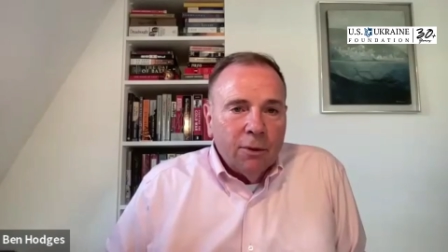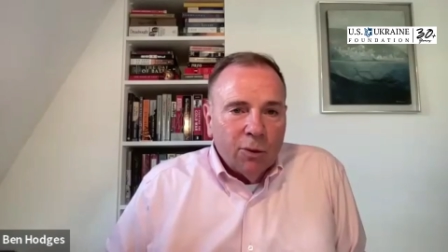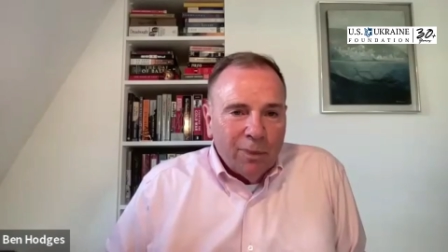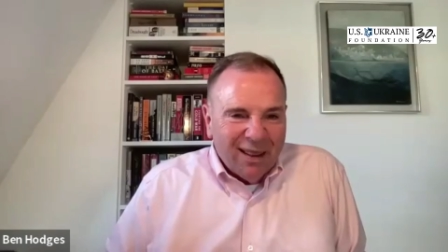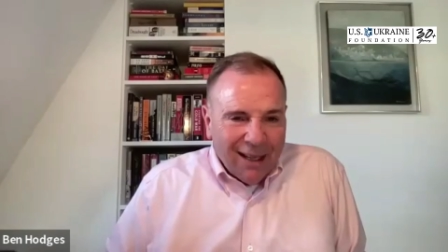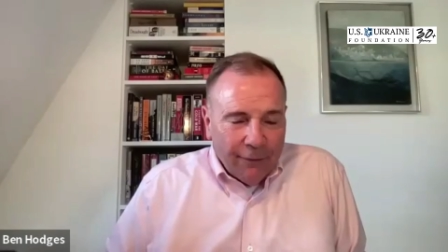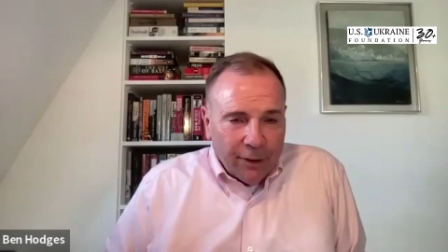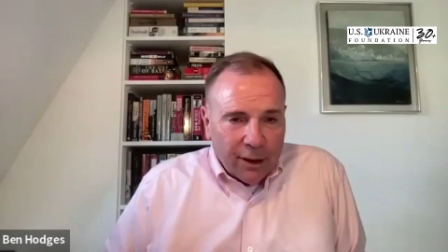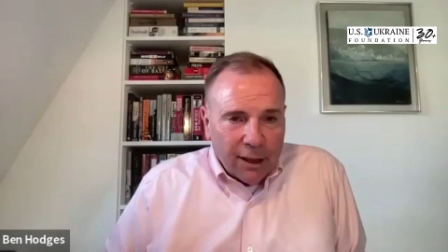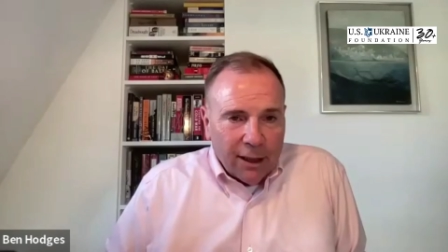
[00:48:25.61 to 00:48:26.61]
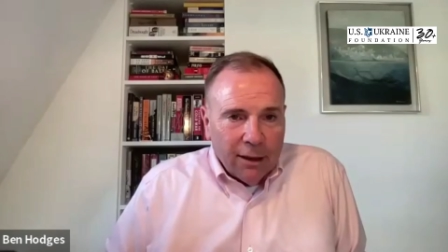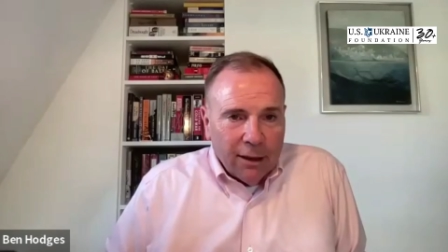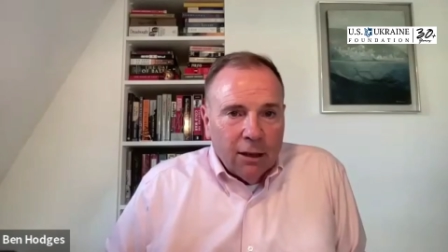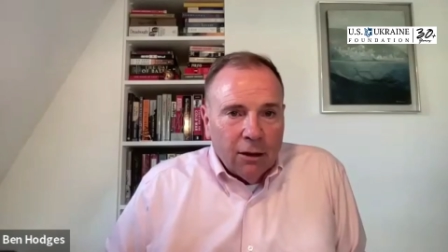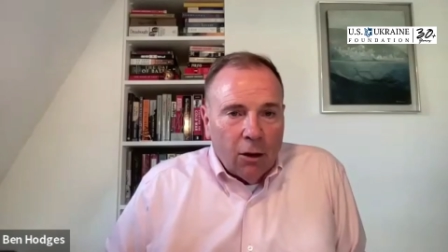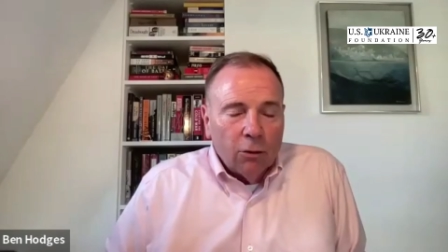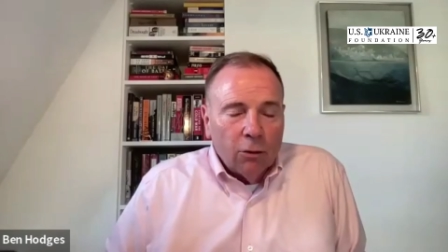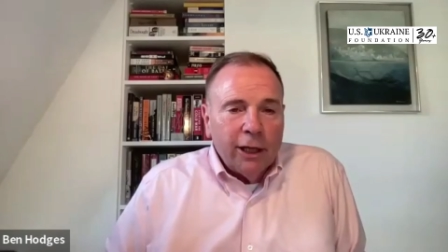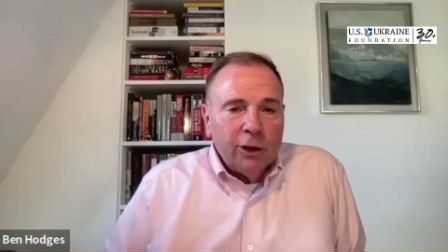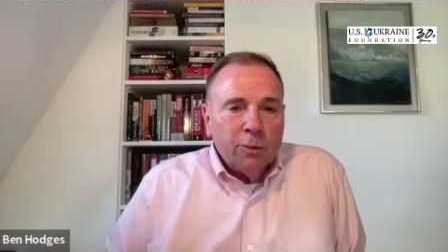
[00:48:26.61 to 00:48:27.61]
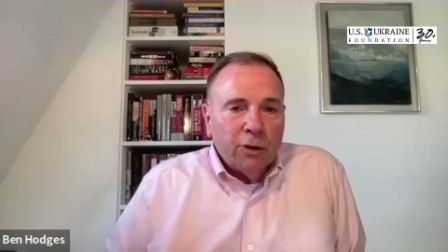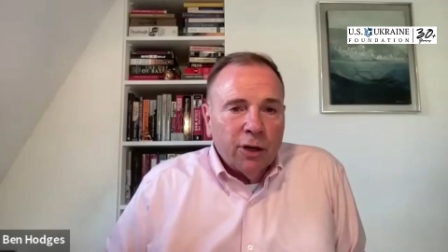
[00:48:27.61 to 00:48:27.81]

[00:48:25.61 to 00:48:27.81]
specifically long-range